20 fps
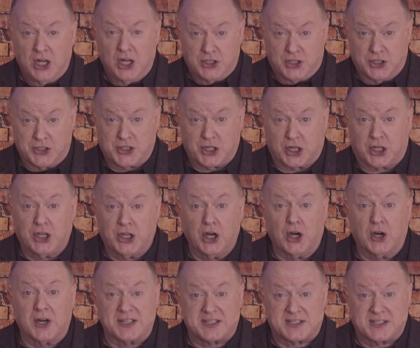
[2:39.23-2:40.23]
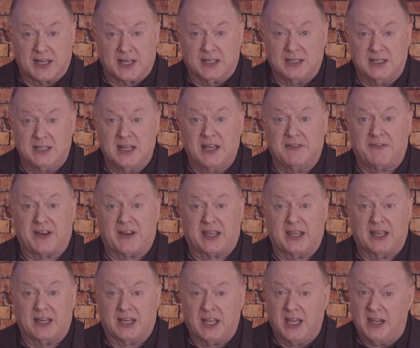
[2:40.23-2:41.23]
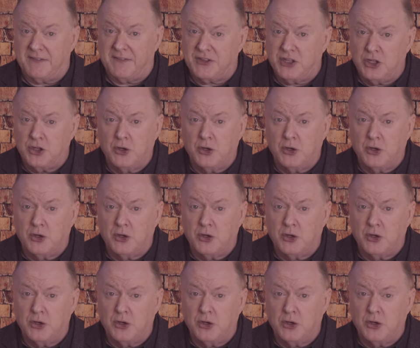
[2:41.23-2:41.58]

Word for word: To secure a significant gift,